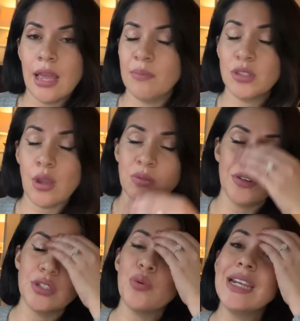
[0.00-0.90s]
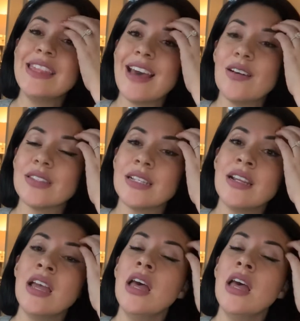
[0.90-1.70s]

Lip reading: I'm sorry, 20,000,